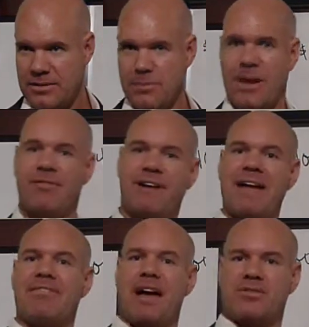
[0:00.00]
to make
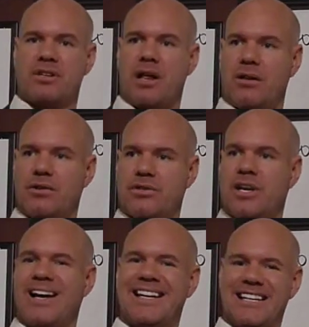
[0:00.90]

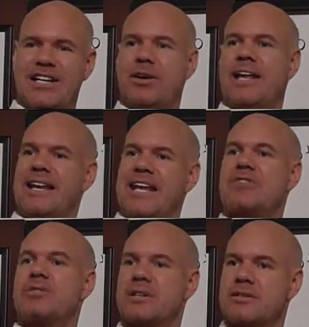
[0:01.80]
$5,000 a year in
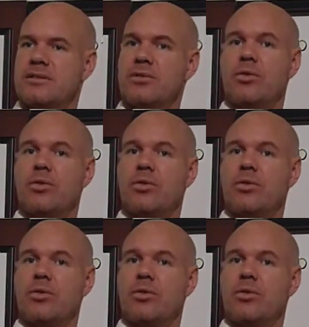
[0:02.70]
interest